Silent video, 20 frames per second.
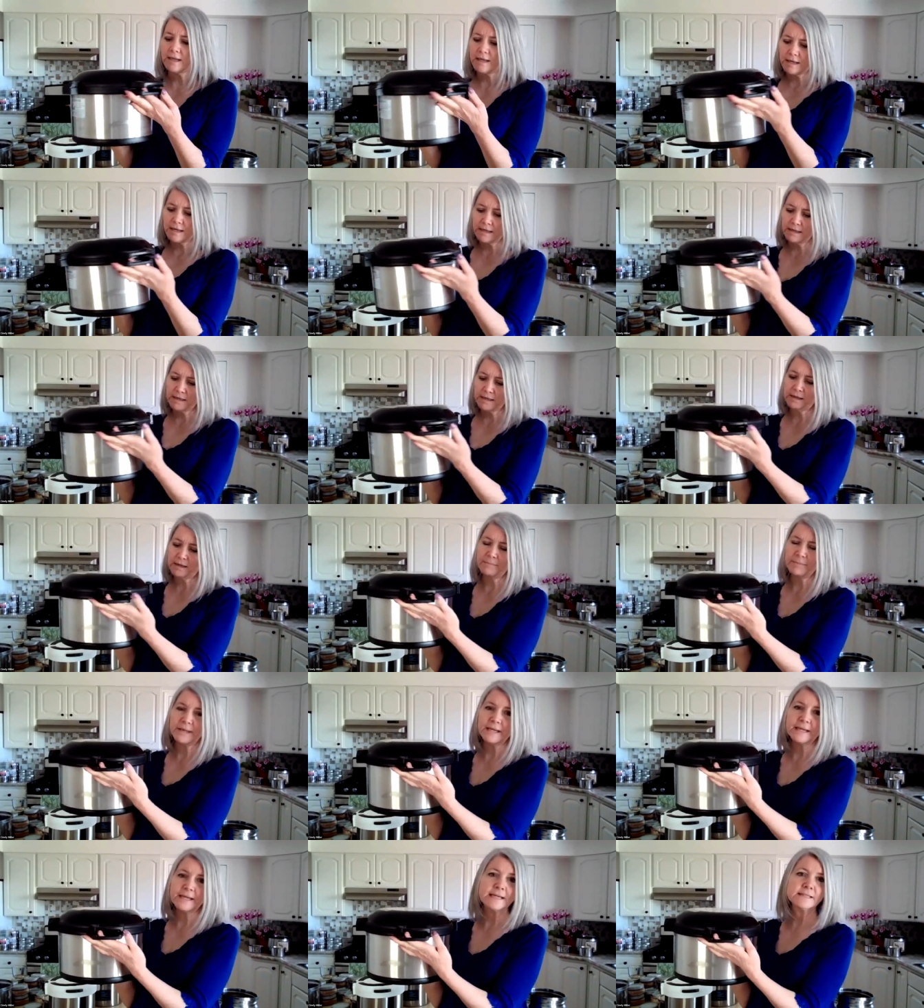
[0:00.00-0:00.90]
And um,
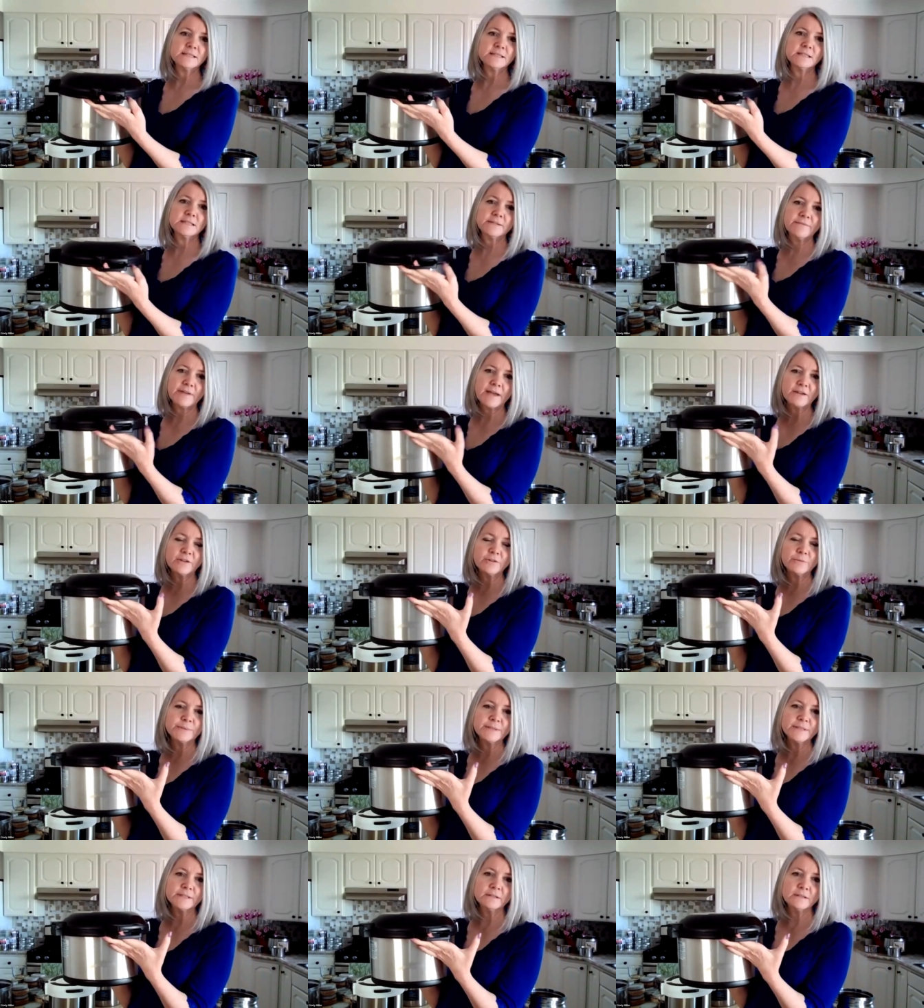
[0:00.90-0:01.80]
because it's a
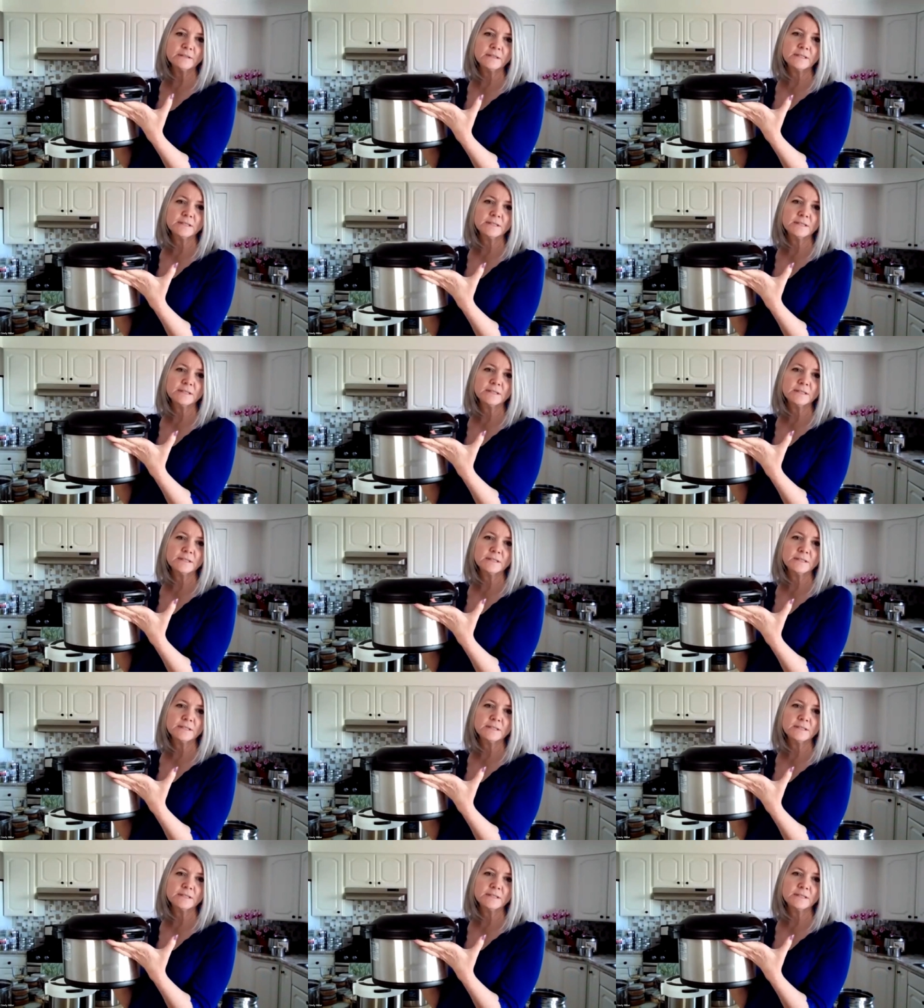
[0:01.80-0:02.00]
vacuum sealed,